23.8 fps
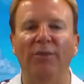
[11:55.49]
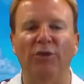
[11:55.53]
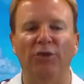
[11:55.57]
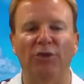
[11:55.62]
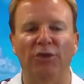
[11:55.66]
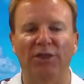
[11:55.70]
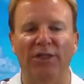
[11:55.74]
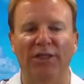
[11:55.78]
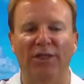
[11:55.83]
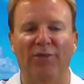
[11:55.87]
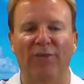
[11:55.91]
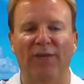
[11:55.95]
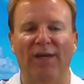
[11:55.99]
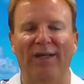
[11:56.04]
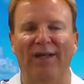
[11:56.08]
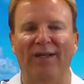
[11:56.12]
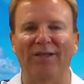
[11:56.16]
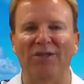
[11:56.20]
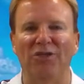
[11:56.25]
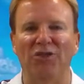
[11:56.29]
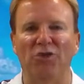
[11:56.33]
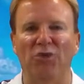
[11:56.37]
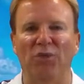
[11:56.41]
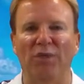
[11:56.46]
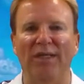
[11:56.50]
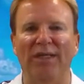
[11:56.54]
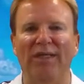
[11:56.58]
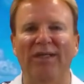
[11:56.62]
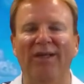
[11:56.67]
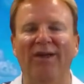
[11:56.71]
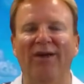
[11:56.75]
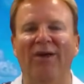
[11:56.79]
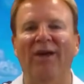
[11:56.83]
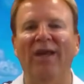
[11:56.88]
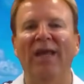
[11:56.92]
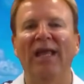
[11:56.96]
You'll see it right on the screen
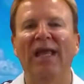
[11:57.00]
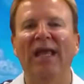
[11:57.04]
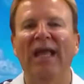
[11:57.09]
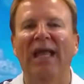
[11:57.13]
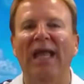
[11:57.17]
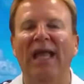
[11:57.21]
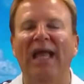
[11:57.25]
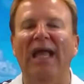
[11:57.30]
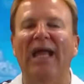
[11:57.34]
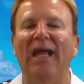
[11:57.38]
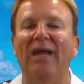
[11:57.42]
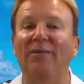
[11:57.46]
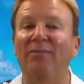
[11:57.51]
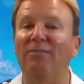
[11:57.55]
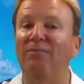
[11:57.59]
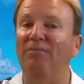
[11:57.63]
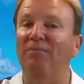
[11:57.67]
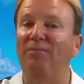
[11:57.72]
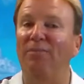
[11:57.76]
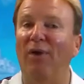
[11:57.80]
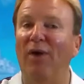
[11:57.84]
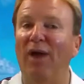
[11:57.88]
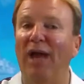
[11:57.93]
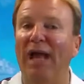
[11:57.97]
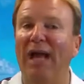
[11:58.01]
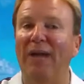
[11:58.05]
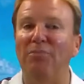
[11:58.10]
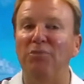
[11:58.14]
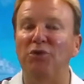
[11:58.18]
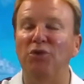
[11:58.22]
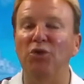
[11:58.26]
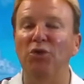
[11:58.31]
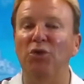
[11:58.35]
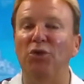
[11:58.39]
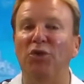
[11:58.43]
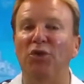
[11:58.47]
here, and
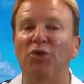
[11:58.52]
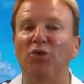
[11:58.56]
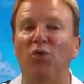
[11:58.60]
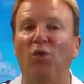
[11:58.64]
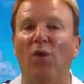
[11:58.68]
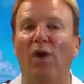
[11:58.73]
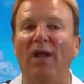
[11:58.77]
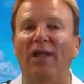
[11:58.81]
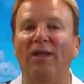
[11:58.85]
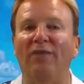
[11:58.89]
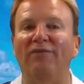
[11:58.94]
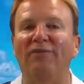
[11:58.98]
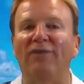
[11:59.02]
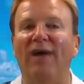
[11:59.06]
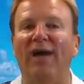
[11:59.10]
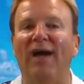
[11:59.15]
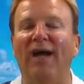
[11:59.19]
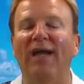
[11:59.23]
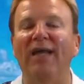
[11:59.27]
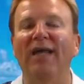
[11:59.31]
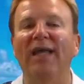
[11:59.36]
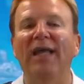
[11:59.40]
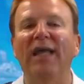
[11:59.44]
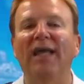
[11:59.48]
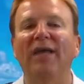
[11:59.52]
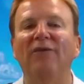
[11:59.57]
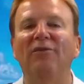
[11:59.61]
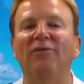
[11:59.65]
perhaps you could qualify